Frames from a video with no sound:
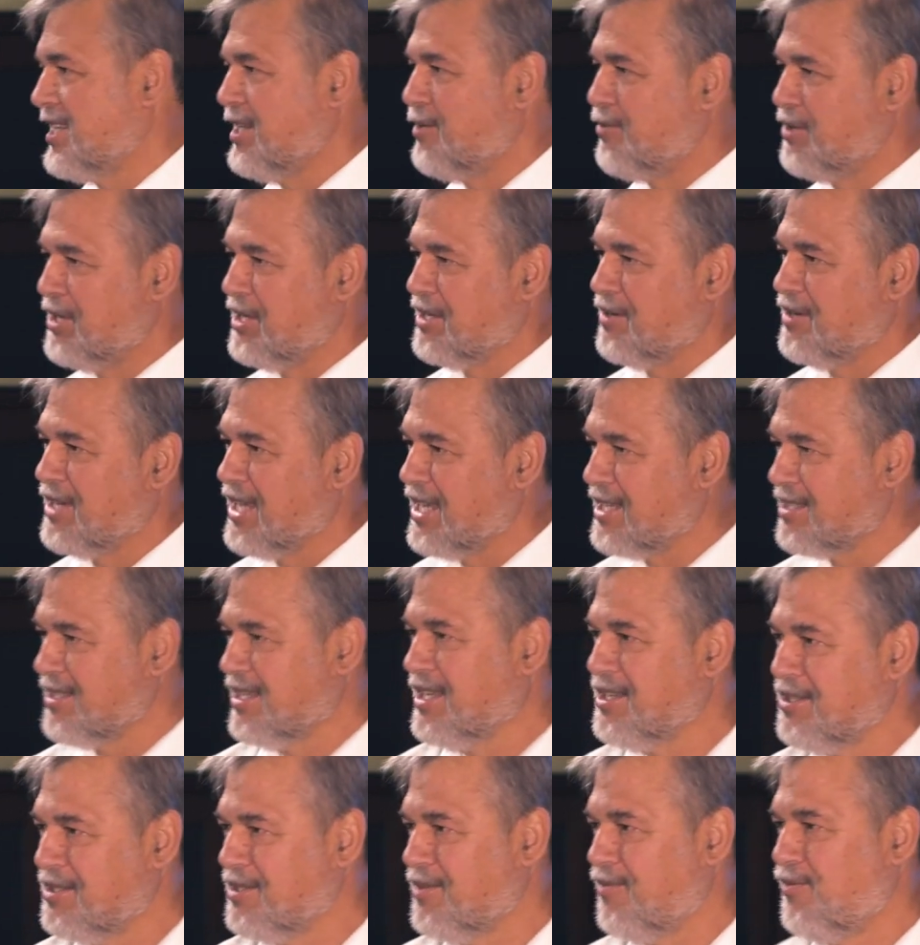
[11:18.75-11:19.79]
They don't want to
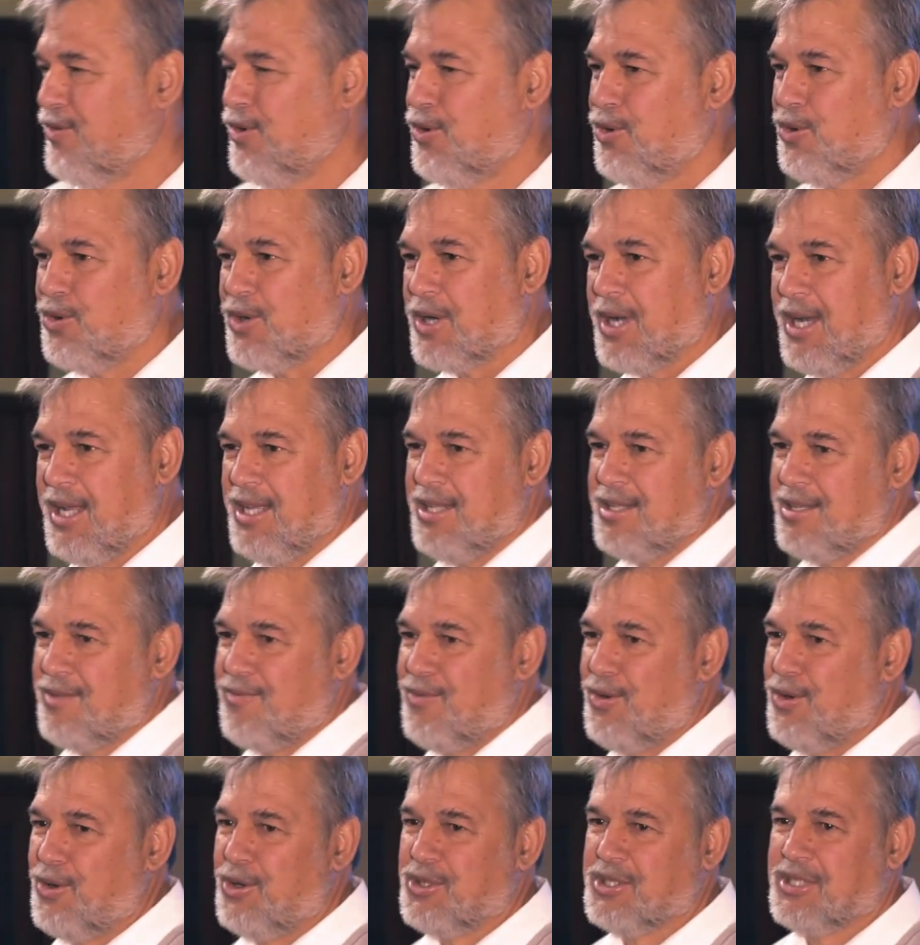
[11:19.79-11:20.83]
get on the floor, clean the
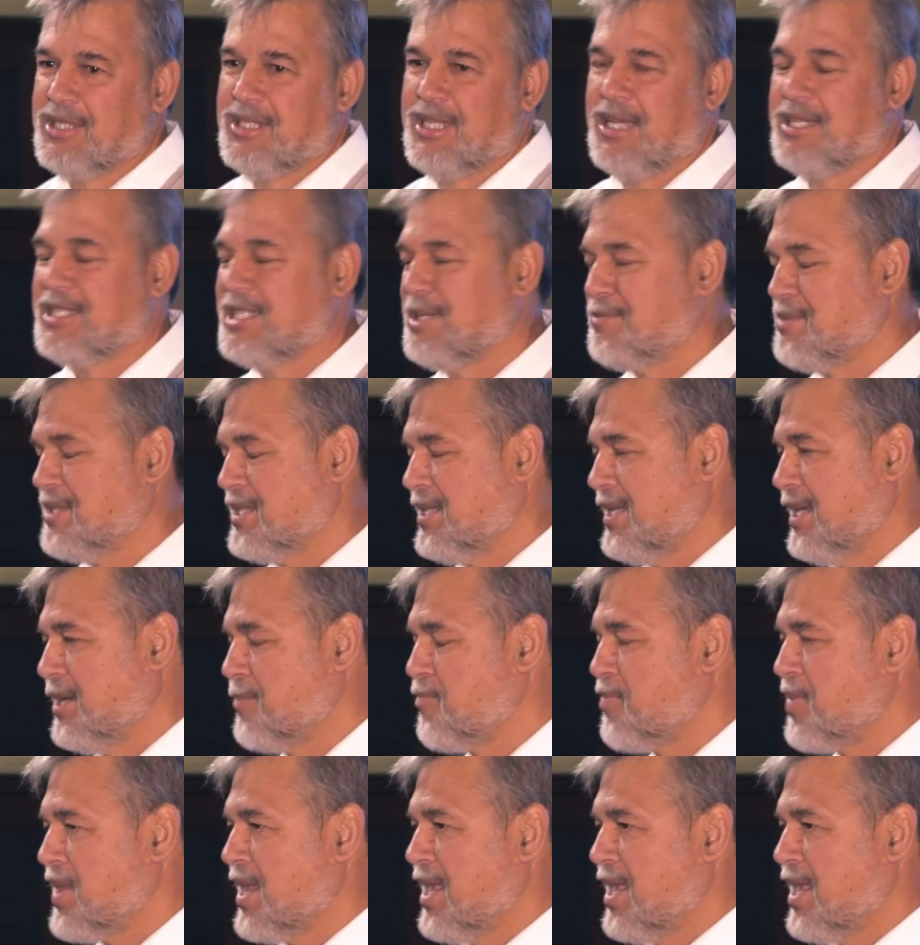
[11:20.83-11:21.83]
floors, and that type of thing.